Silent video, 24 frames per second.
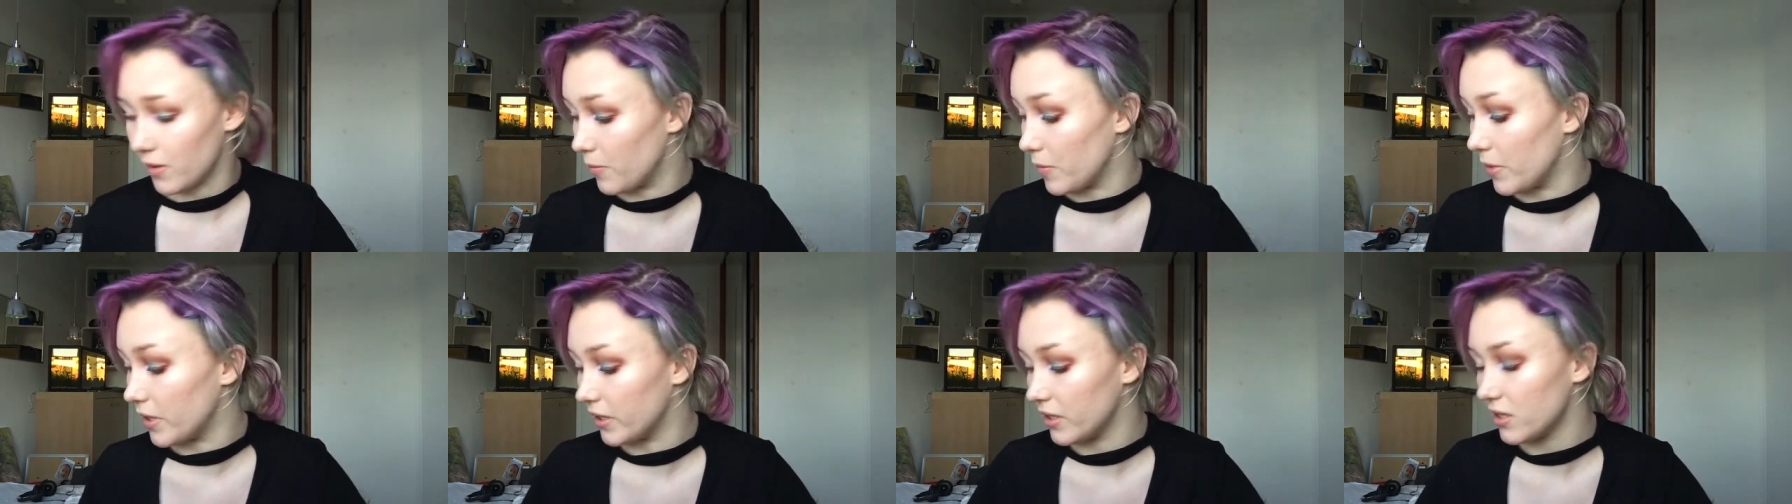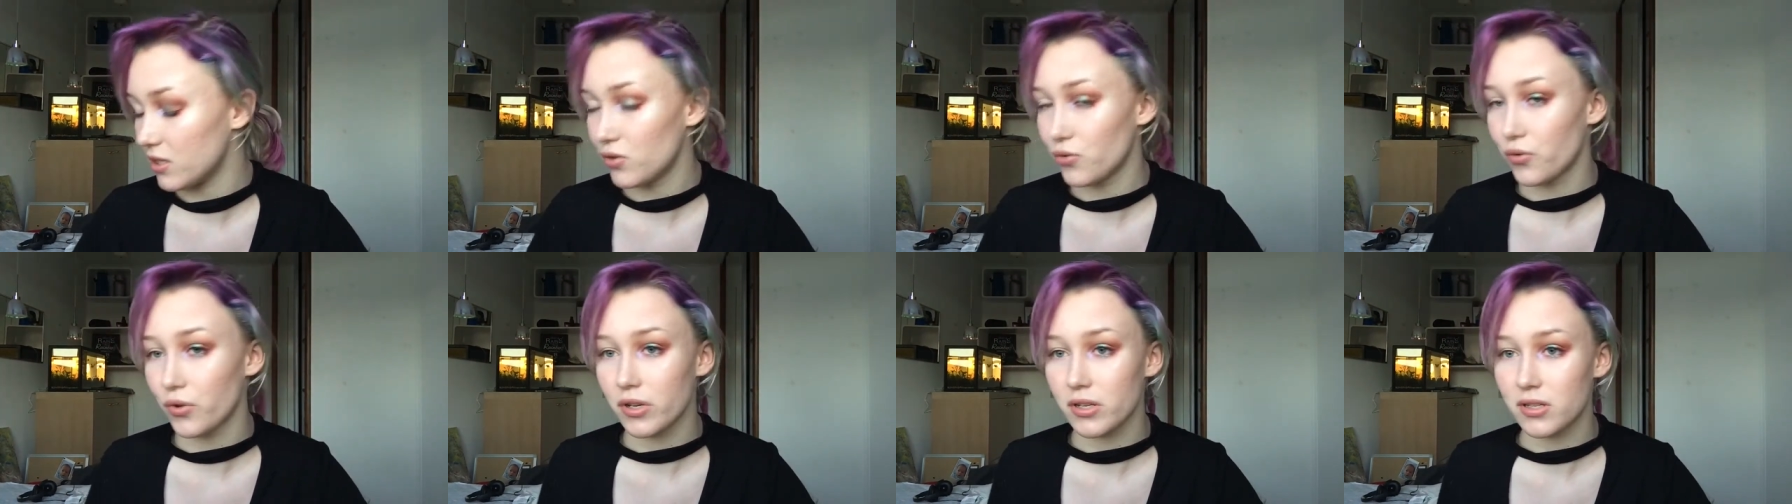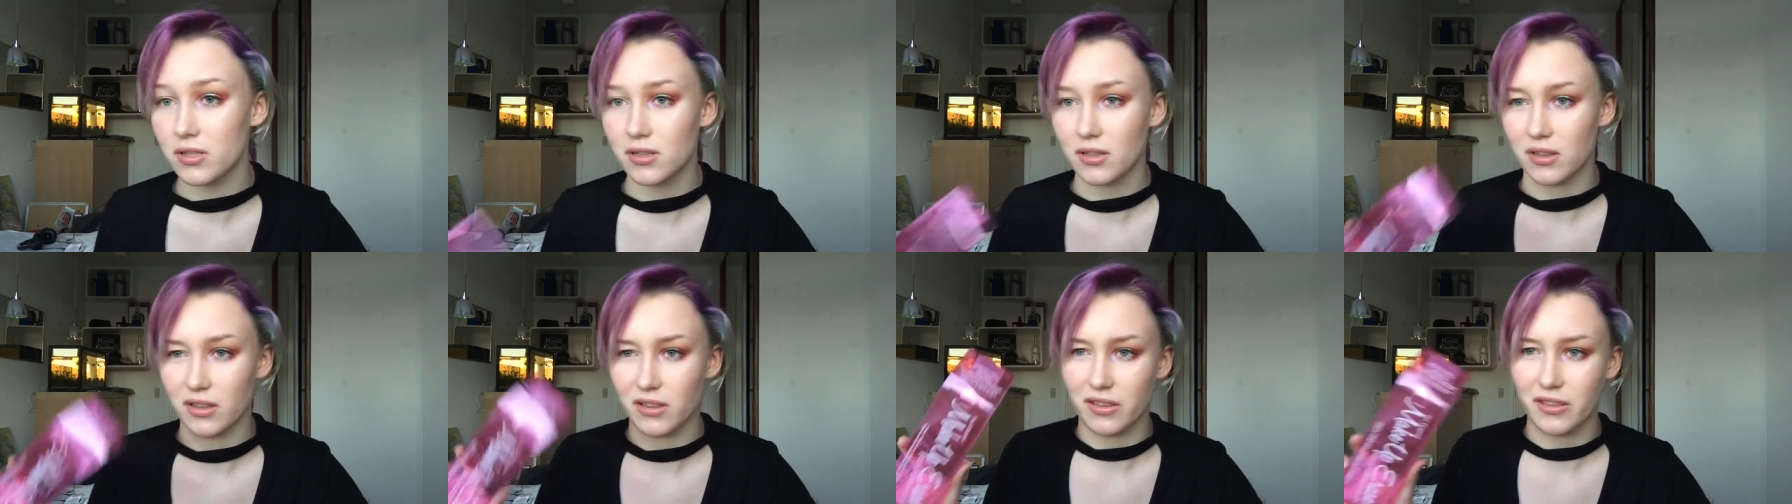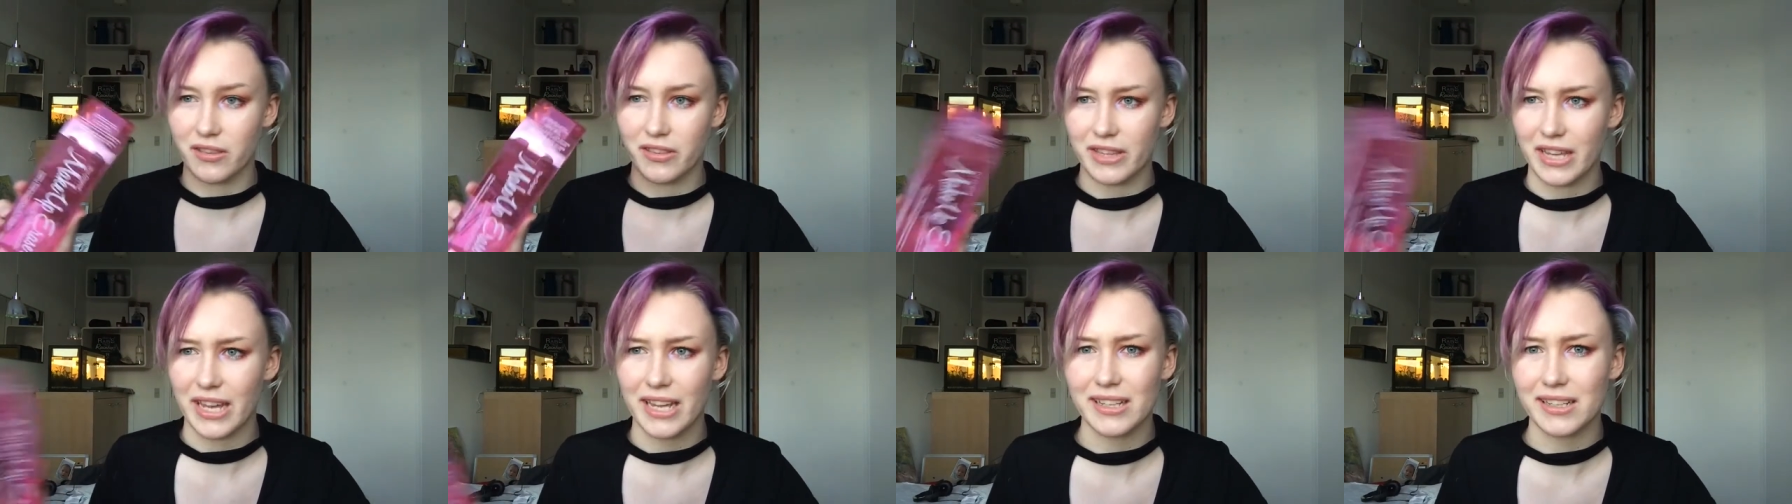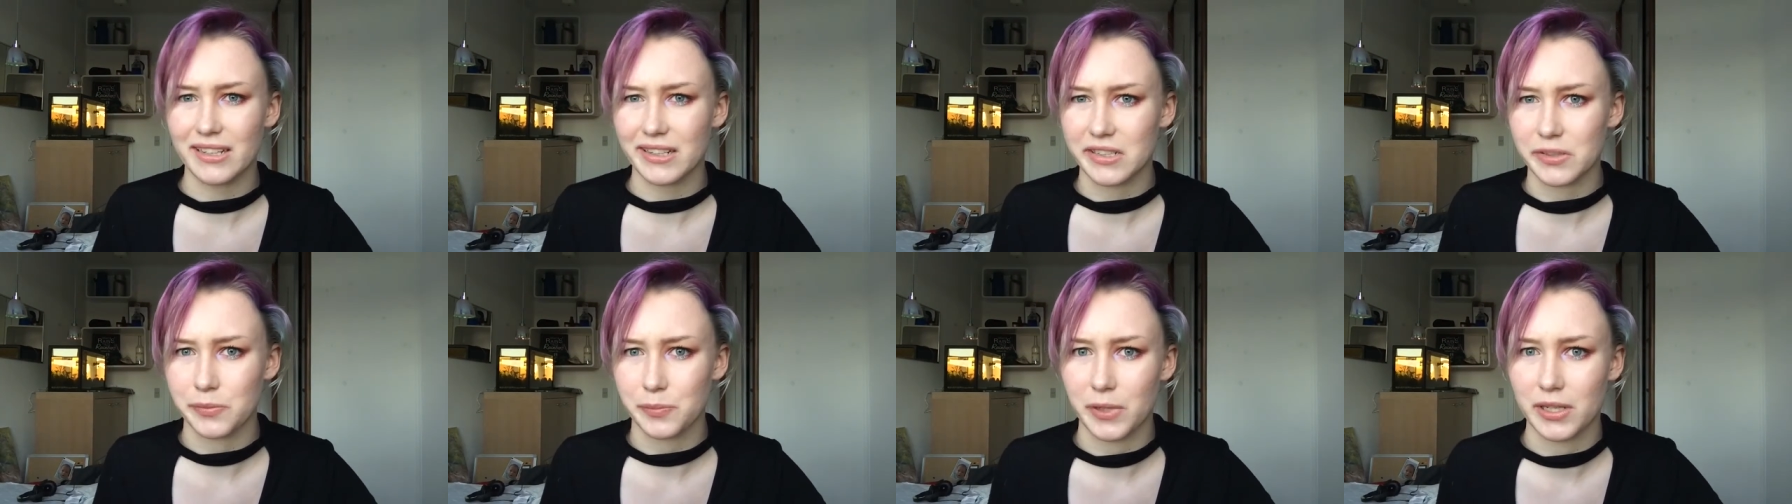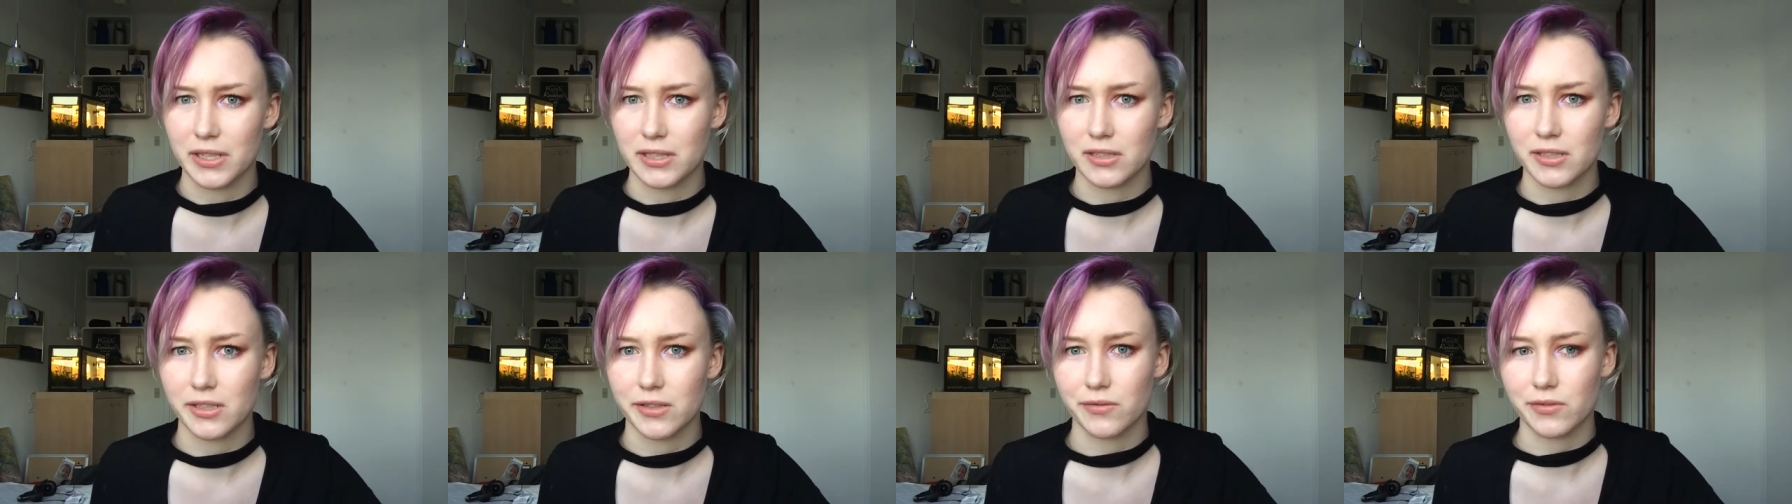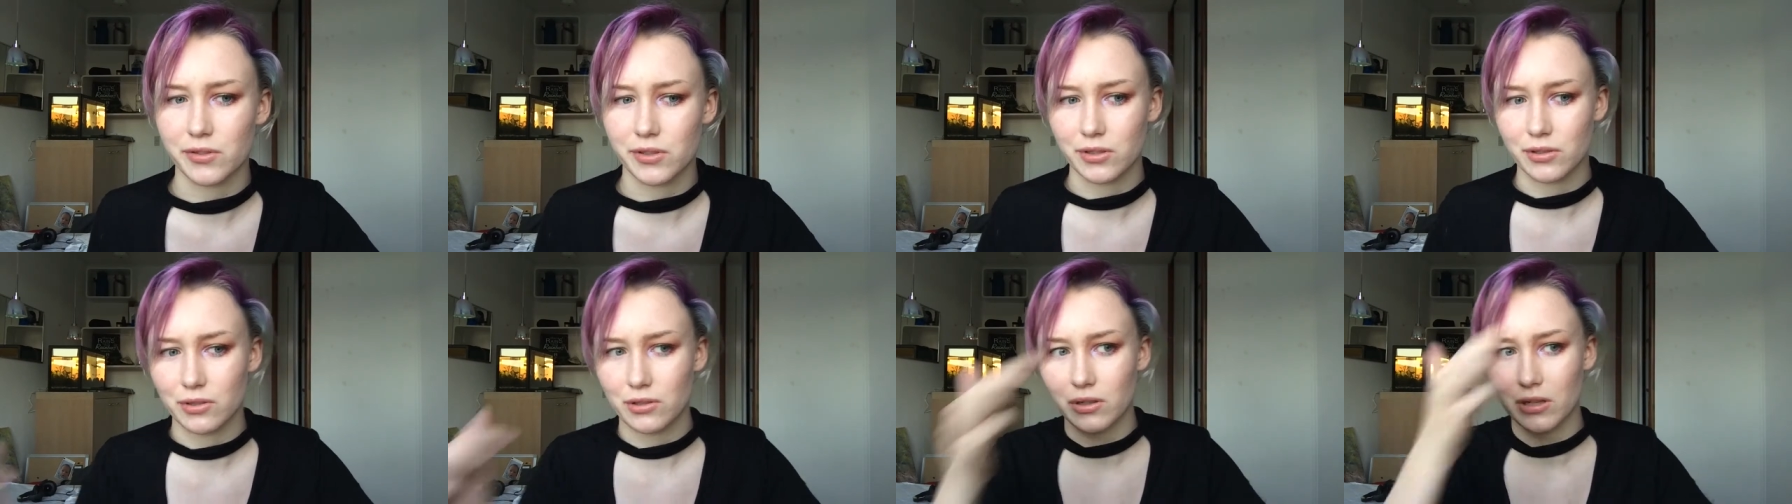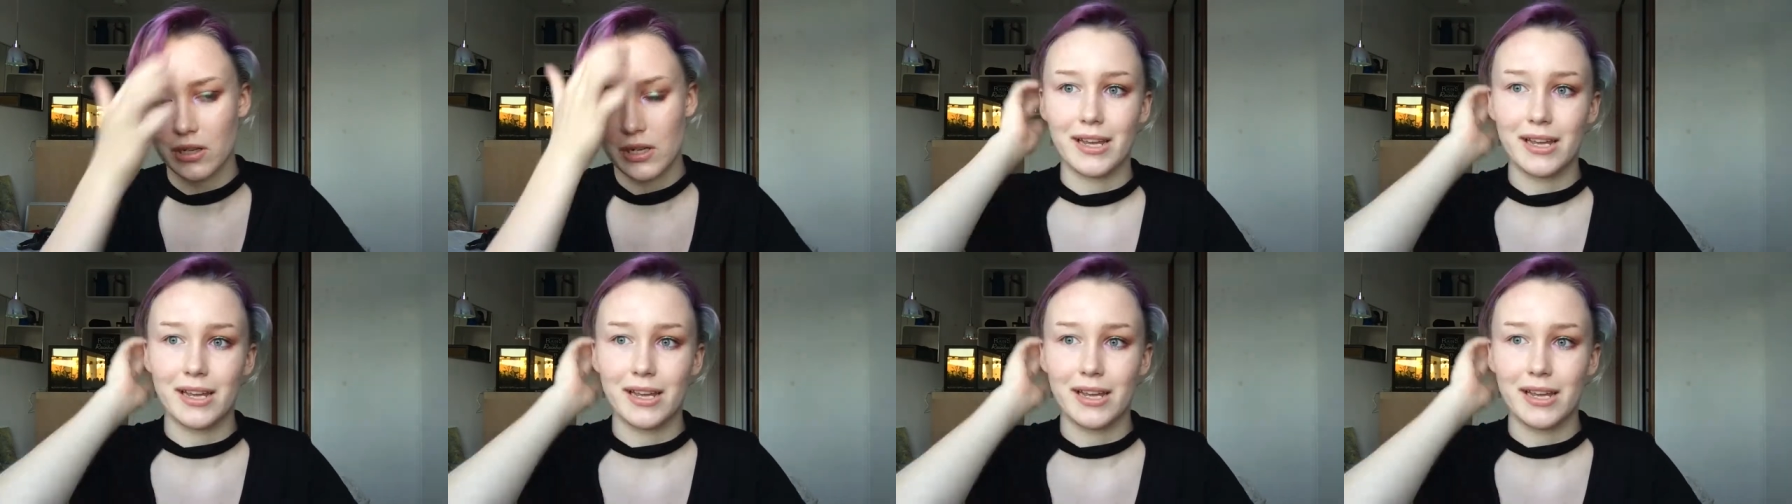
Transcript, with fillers: I mean, this was that expensive, so.